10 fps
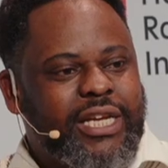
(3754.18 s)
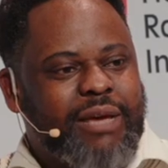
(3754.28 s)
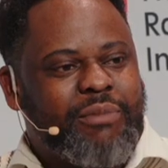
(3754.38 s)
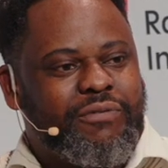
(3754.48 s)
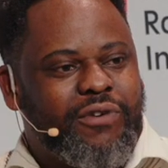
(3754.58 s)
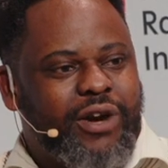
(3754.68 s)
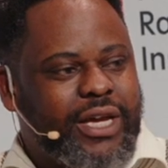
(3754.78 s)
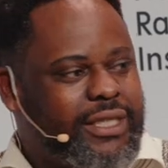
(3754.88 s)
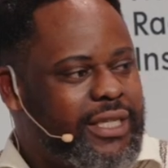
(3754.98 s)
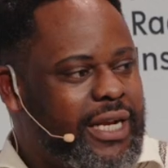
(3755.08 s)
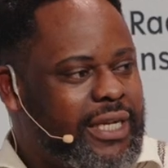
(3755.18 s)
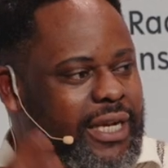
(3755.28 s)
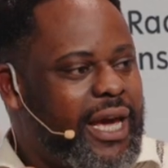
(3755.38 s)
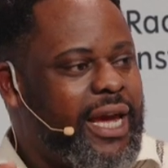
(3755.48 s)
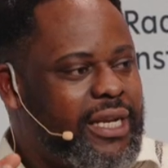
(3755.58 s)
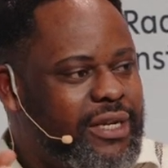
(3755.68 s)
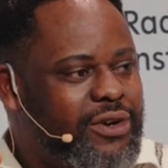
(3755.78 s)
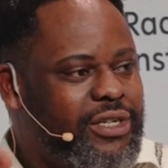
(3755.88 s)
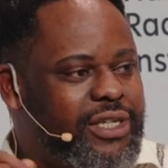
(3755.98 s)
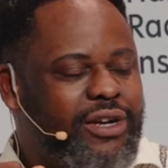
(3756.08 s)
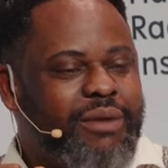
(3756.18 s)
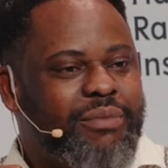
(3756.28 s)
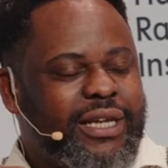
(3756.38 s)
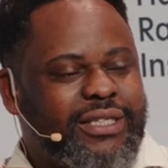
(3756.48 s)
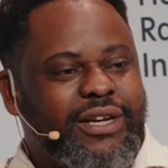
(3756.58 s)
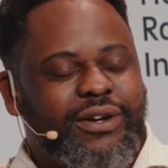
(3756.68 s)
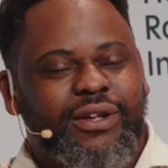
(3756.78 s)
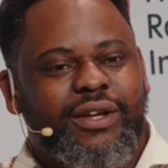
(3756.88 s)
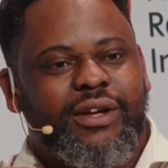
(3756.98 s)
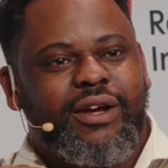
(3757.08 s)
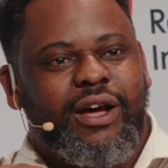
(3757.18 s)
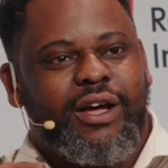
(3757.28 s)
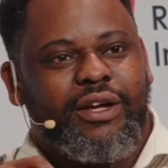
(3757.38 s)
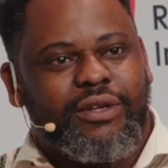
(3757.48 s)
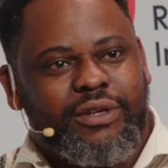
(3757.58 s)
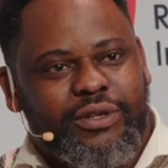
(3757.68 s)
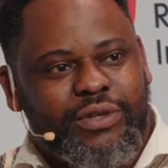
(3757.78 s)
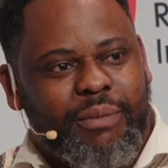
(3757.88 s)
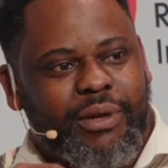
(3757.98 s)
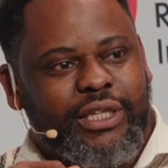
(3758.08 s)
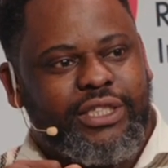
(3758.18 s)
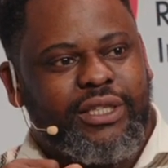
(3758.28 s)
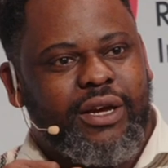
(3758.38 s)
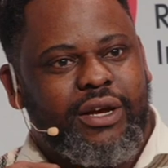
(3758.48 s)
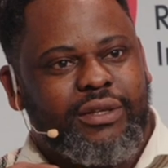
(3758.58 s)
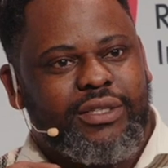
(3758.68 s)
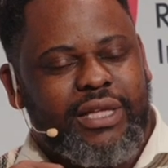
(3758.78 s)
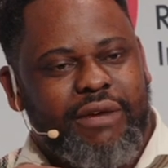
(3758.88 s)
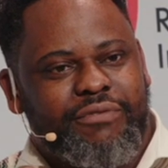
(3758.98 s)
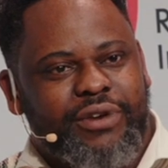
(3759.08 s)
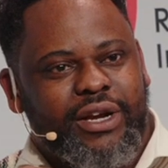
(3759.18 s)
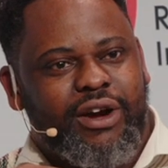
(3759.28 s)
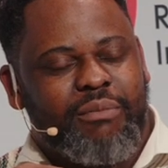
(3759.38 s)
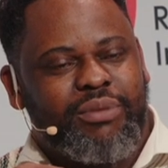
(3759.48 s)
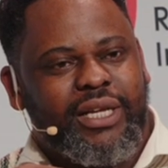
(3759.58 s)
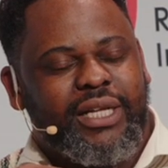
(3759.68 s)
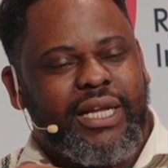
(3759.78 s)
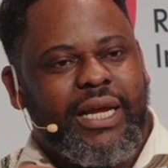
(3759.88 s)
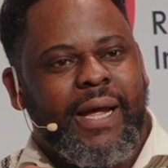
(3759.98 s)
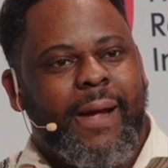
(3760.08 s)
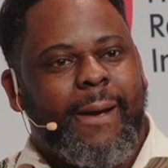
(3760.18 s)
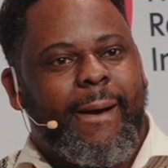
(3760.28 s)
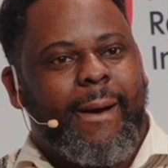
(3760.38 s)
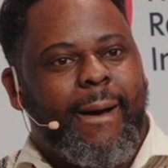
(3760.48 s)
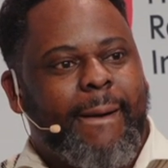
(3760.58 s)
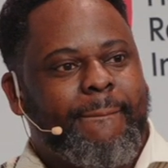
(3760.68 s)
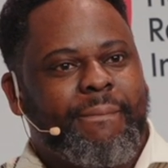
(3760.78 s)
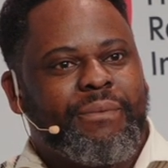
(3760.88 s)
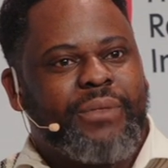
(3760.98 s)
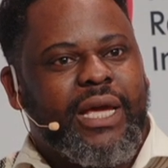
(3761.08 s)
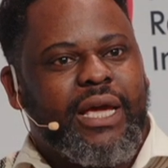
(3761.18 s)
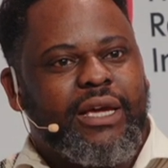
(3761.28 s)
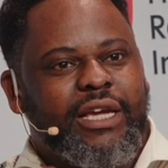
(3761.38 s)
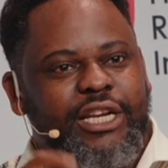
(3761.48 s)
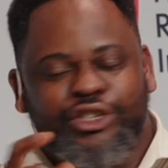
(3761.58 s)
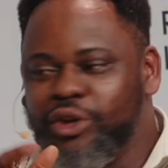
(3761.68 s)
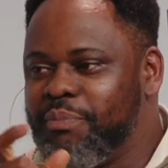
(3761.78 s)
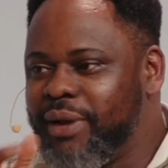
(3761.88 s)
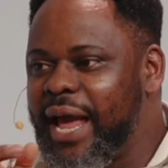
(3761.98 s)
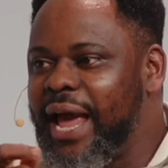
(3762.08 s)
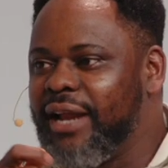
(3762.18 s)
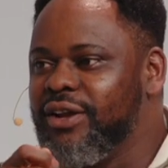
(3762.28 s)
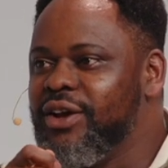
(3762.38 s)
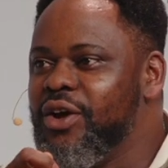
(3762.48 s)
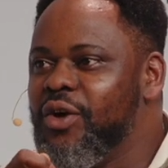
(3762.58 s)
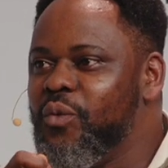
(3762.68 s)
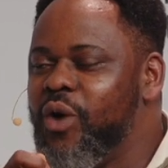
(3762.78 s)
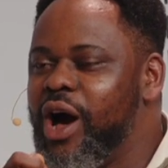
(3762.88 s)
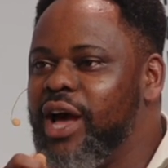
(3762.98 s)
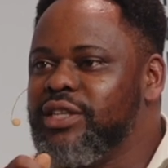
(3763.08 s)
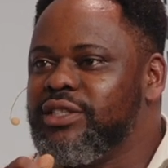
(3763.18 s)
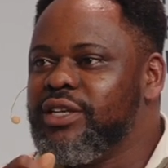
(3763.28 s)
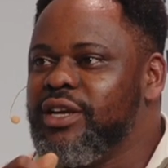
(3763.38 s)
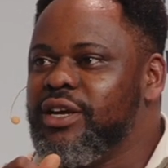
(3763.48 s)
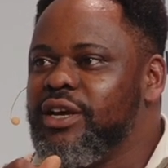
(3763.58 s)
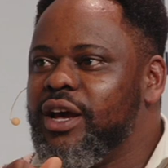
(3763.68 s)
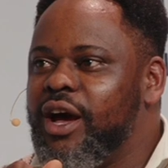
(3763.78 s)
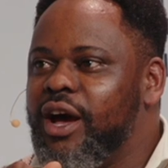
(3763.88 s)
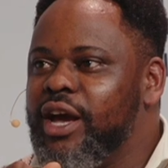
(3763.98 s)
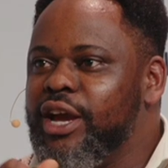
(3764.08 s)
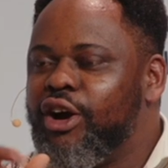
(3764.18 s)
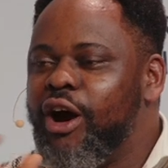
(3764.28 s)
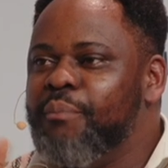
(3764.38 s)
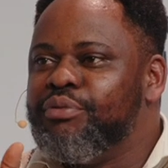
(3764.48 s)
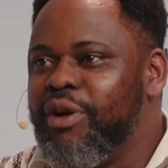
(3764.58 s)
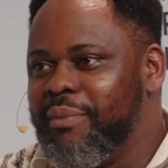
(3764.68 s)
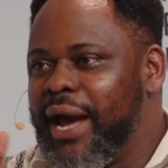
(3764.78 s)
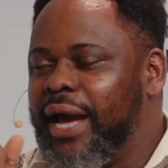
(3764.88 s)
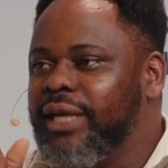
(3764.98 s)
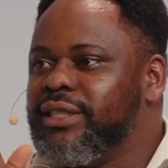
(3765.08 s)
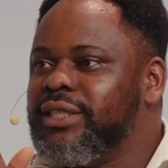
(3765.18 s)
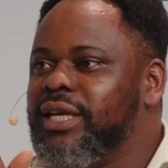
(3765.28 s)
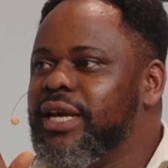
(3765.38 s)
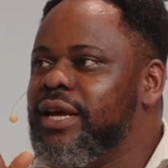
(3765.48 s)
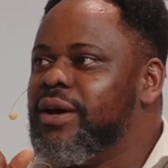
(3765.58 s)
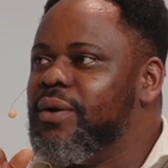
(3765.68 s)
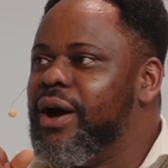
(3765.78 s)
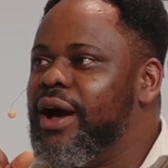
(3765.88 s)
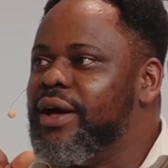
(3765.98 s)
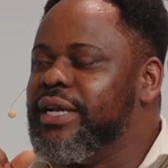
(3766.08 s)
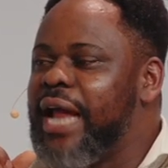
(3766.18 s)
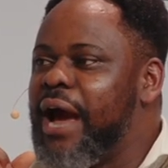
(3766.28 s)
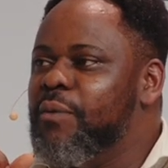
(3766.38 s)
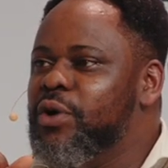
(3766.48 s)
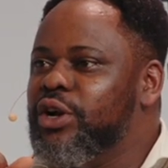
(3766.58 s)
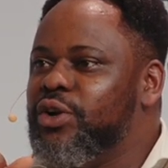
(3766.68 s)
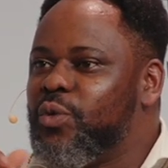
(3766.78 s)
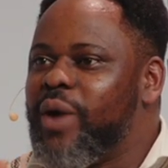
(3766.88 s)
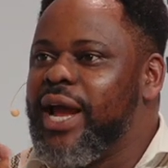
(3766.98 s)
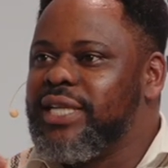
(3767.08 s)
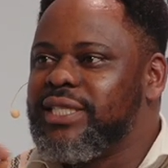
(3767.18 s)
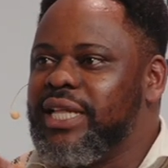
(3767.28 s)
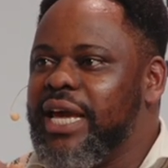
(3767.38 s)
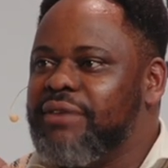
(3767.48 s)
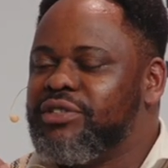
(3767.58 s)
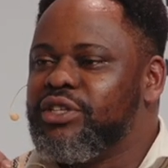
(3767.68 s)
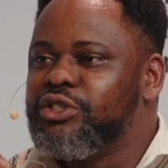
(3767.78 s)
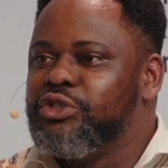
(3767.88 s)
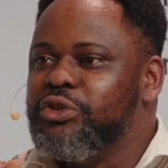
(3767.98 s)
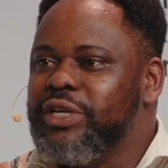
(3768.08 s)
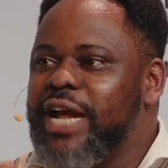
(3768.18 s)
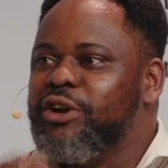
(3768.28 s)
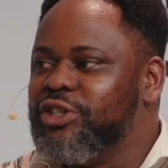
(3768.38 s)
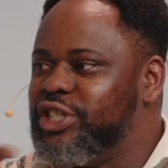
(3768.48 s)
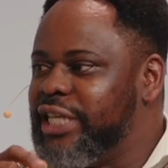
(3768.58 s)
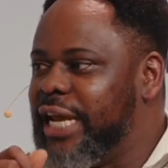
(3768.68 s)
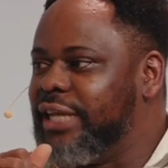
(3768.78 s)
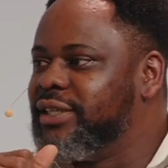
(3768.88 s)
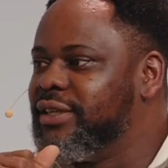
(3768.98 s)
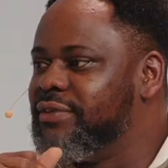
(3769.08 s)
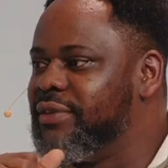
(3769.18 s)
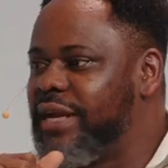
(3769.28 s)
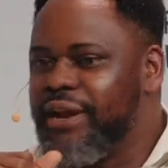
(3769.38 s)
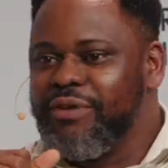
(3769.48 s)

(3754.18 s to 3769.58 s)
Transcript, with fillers: year before 1888, the Golden Law in Brazil uh, to abolish uh, slavery completely, um, the initial plan was uh, a compromise uh, that would require slaves to negotiate for their